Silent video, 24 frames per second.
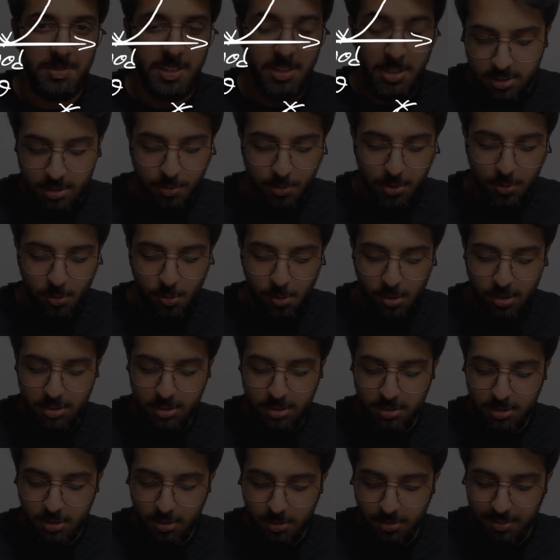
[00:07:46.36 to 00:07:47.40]
So in order
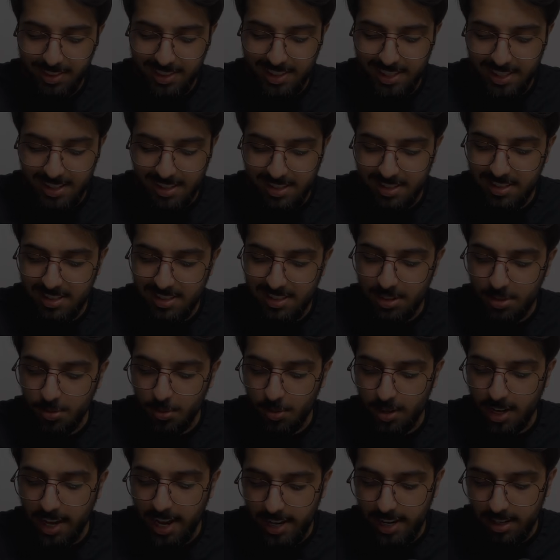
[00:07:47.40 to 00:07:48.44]
to turn this into
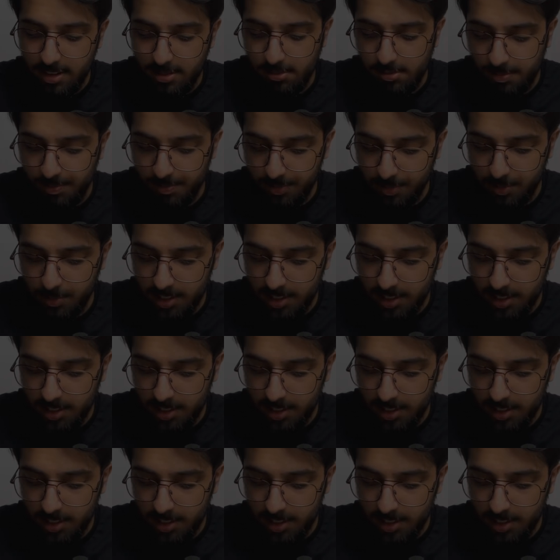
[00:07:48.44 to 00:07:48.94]
an angle,